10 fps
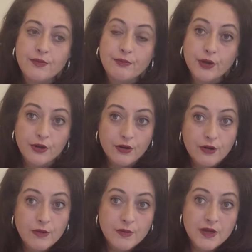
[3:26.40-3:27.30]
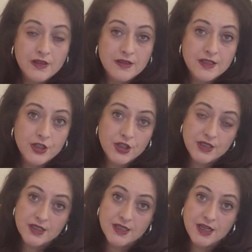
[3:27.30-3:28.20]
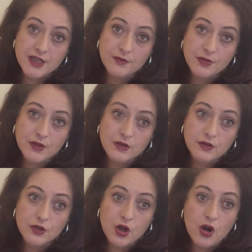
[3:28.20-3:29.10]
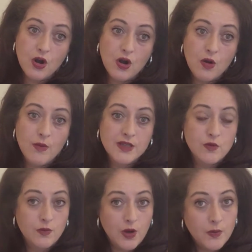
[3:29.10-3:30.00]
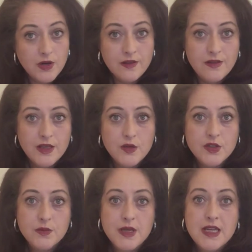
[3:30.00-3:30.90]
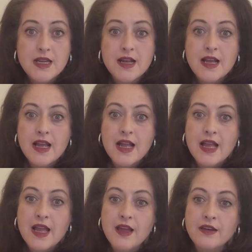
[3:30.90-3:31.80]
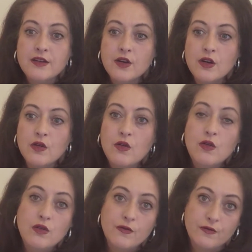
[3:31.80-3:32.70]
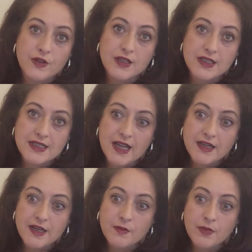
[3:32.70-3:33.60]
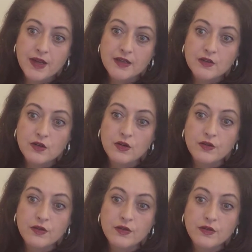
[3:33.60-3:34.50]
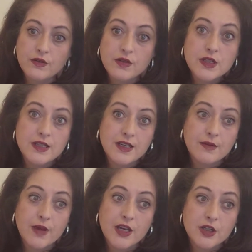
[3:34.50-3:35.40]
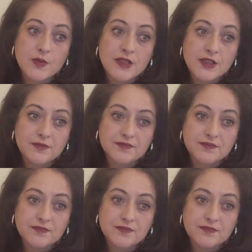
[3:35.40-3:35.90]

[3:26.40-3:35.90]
Procurement methods such as design and build are much more popular than they used to be, and all of this has had an impact on design management.